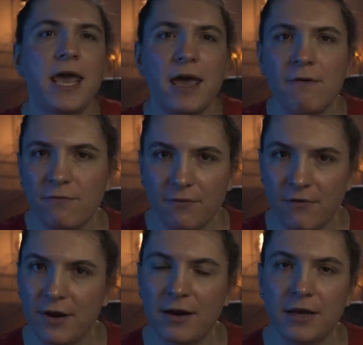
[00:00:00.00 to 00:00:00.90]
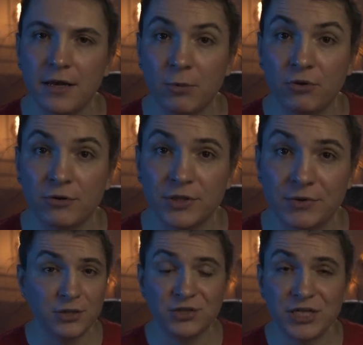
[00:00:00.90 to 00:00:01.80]
everywhere in amateur
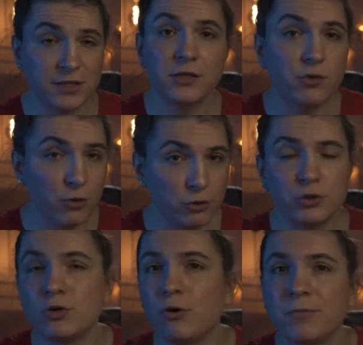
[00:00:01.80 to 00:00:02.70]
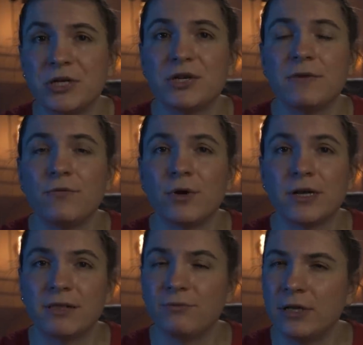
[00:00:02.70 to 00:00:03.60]
track. Just don't use the compression if you are
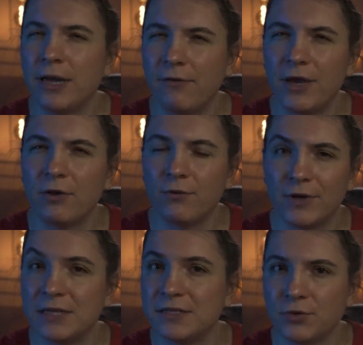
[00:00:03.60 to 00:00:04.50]
not really aware of what it's